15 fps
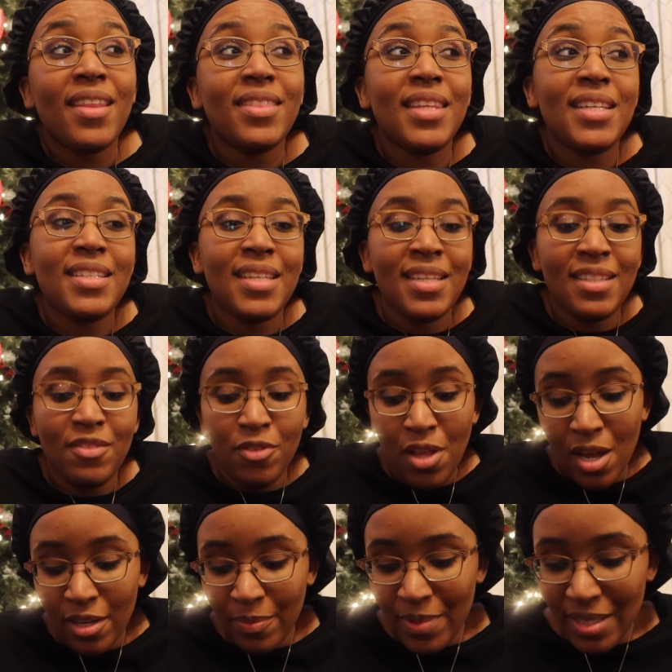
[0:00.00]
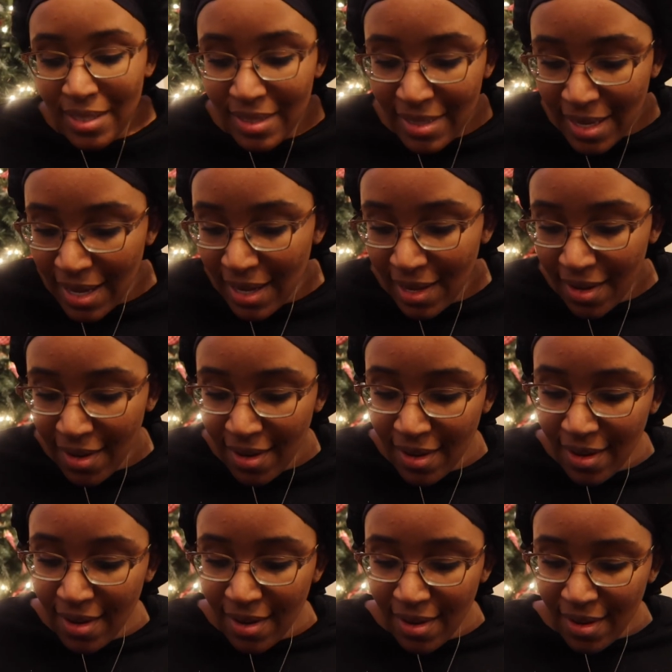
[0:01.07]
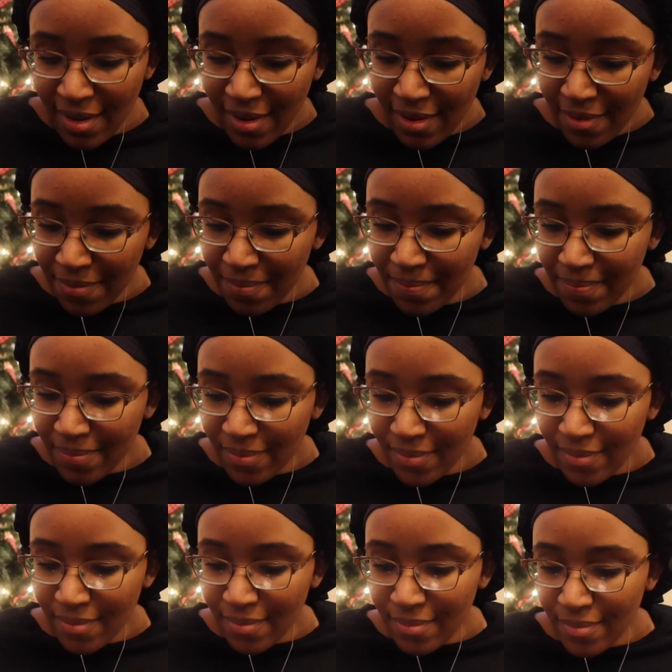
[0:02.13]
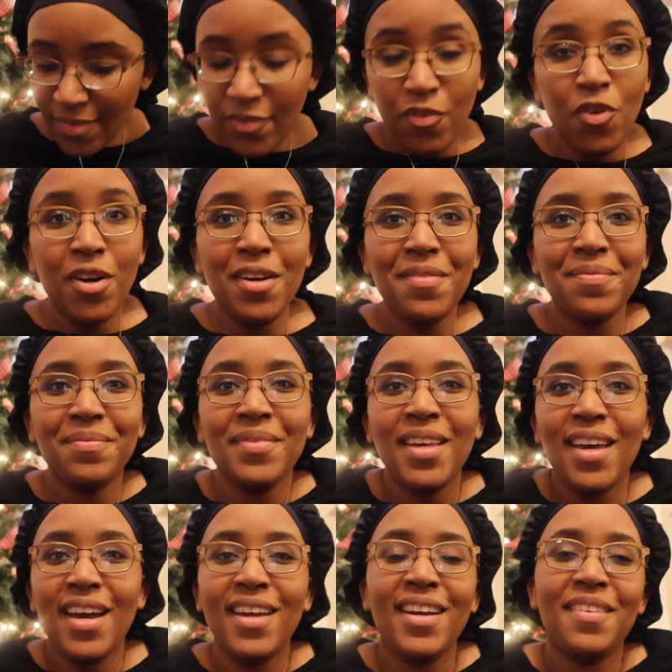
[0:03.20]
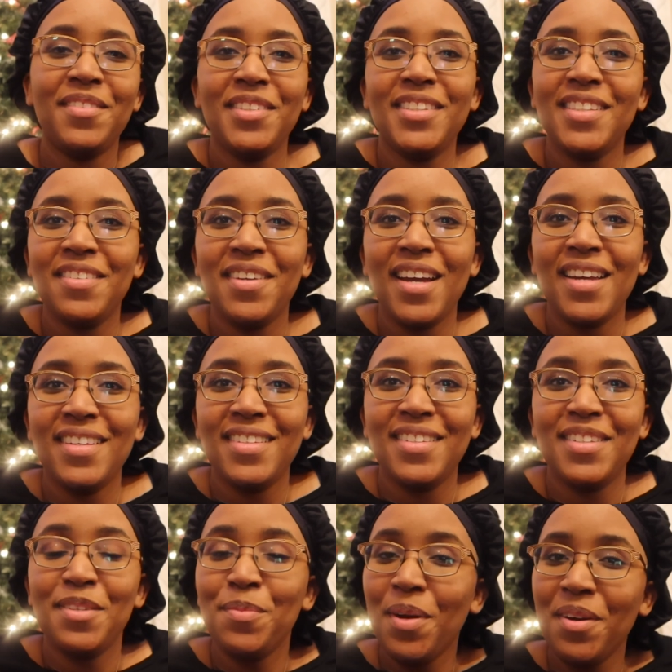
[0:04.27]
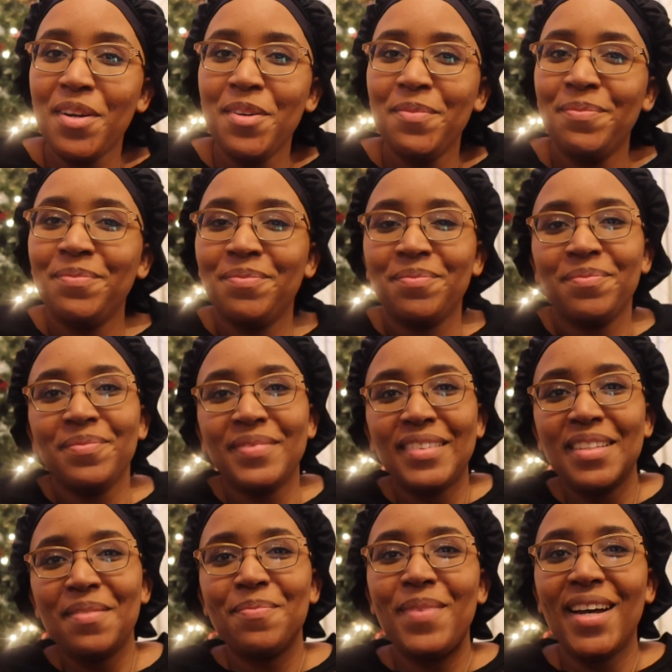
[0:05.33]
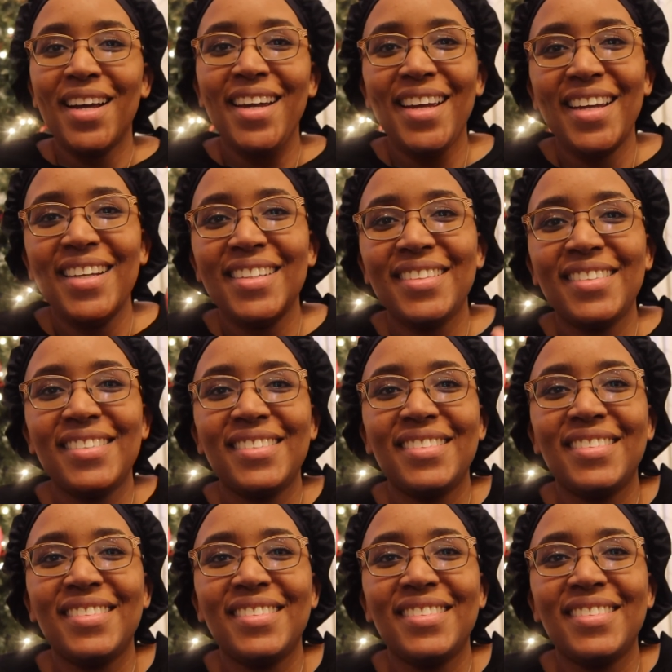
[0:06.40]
This is Vlogmas Day 4, and I will see you guys tomorrow. Bye.